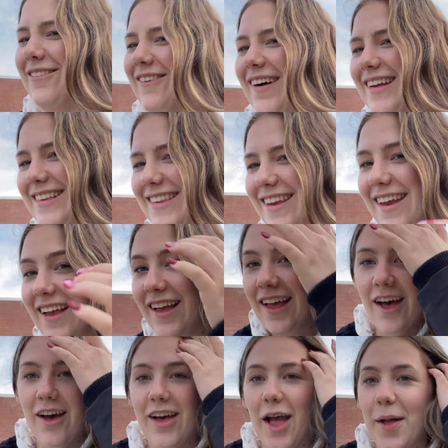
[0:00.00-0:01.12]
what?
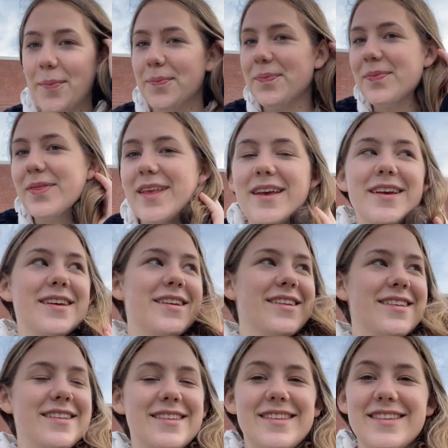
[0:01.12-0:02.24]
Okay, okay, Emma
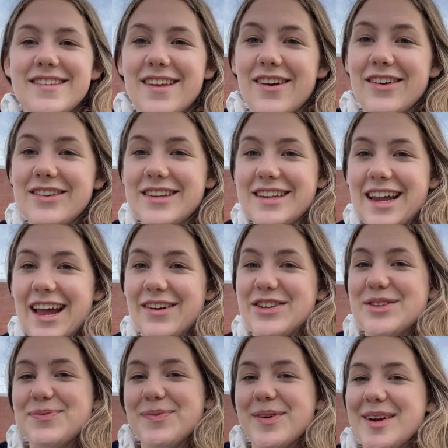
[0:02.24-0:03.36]
Martin. So today
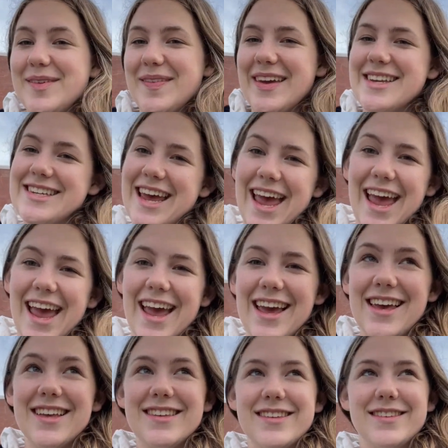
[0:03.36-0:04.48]
was pre-meet day.
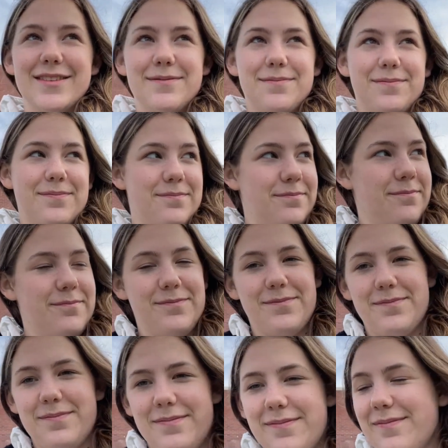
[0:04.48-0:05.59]
And Emma Martin, I
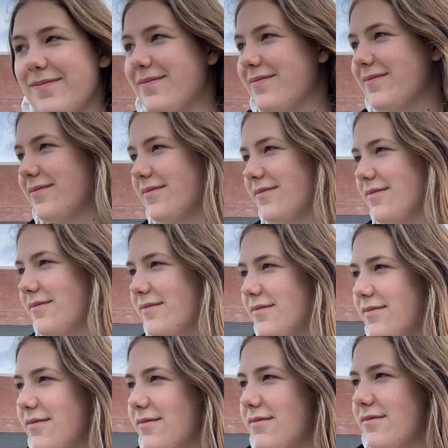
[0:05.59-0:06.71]
have a question for you. I think
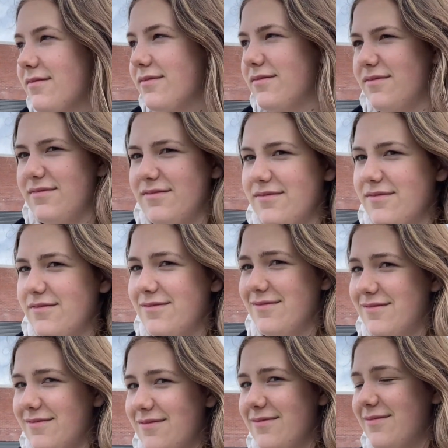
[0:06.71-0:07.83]
all the viewers have been
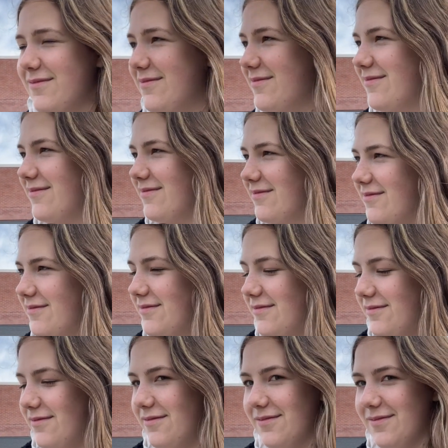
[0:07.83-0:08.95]
wondering. Have you
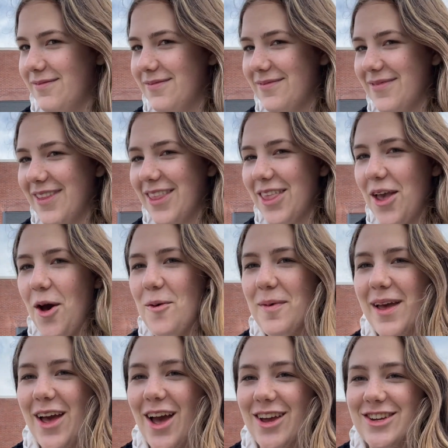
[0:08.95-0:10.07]
committed to a college yet? Oh my gosh,